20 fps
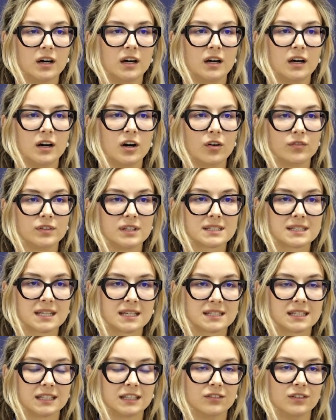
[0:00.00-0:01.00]
of the
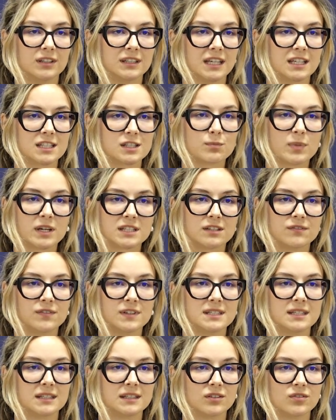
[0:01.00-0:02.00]
sensitivity and
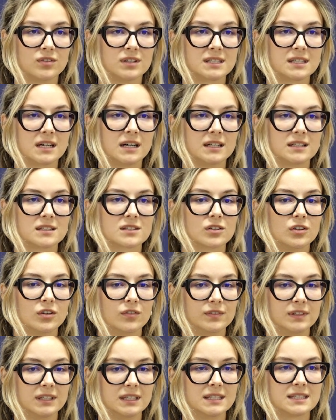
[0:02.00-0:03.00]
specificity results
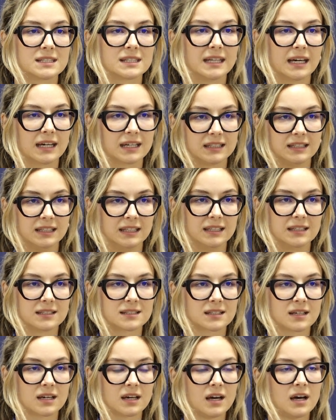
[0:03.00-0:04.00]
of these
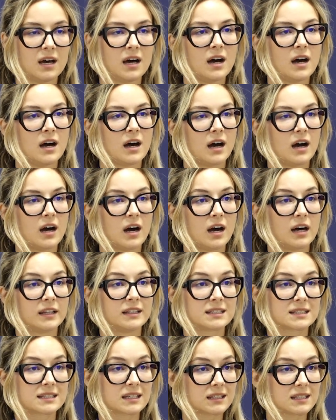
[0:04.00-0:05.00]
techniques.
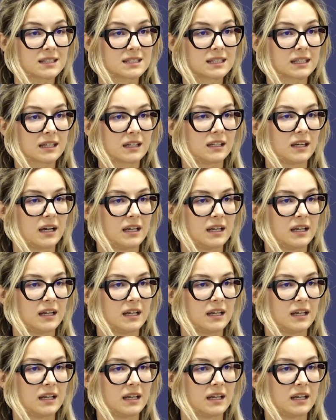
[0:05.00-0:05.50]
The statistical